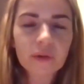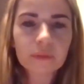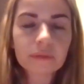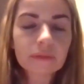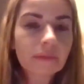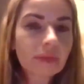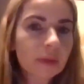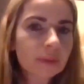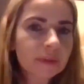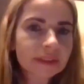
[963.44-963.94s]

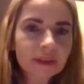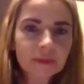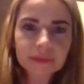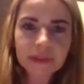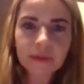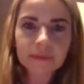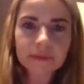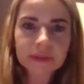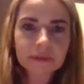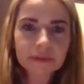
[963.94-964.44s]
Maybe
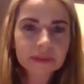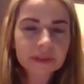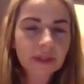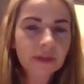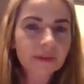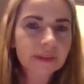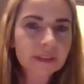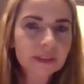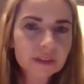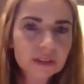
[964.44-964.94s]
sometimes I was
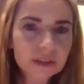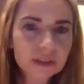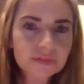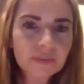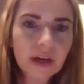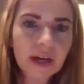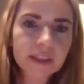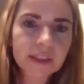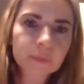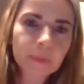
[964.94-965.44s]
going too
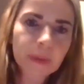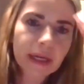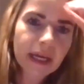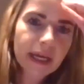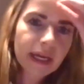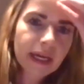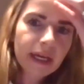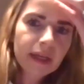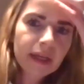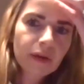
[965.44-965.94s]
fast, but
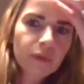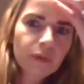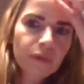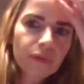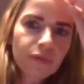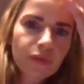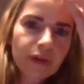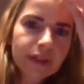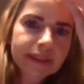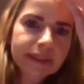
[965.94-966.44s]

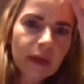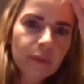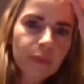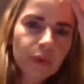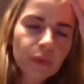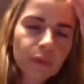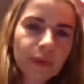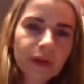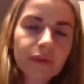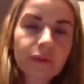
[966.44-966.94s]
for
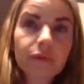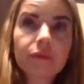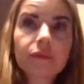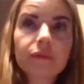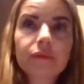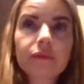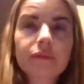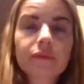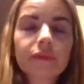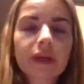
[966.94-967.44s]
example, with
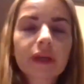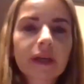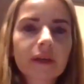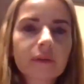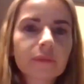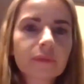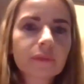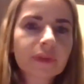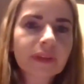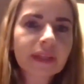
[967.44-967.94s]

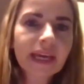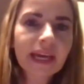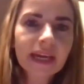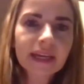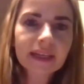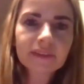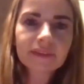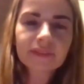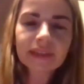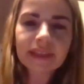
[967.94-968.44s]

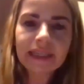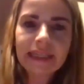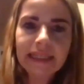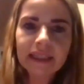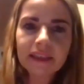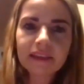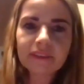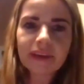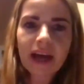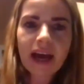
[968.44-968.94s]
caregiver
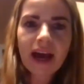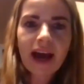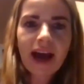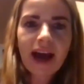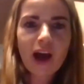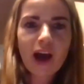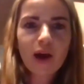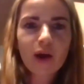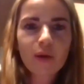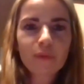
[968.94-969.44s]
leave,
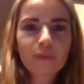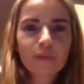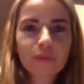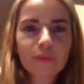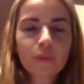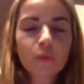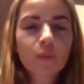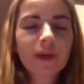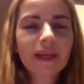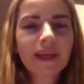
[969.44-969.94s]

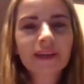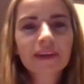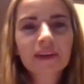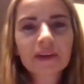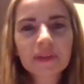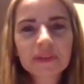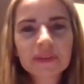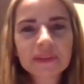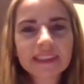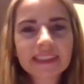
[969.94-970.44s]
we
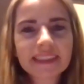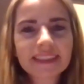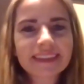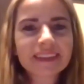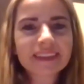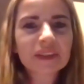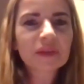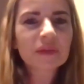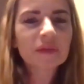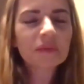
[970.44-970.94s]
included
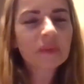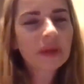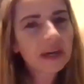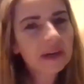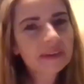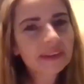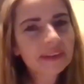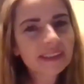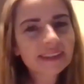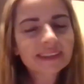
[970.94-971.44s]

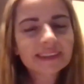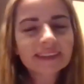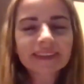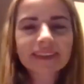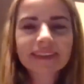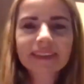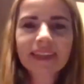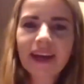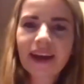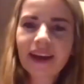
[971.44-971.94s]

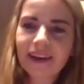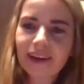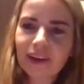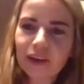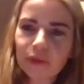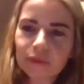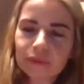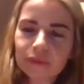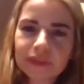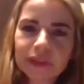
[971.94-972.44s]
parents,
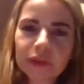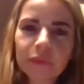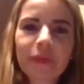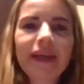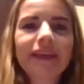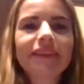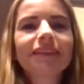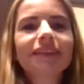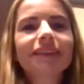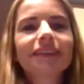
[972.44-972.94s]

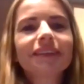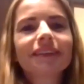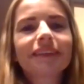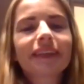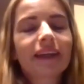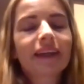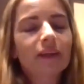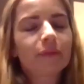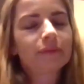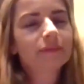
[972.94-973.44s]
dependent
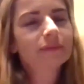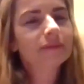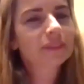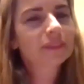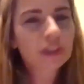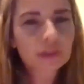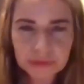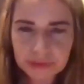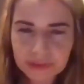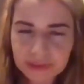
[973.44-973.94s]

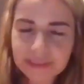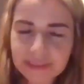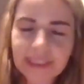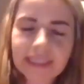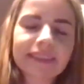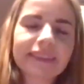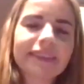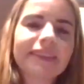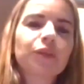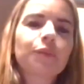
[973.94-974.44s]
children
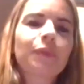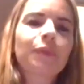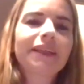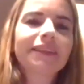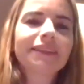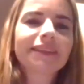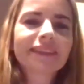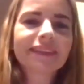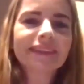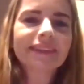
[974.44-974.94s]
as
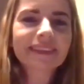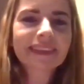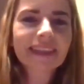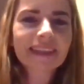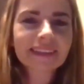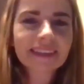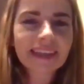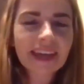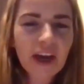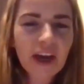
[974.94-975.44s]
independents, and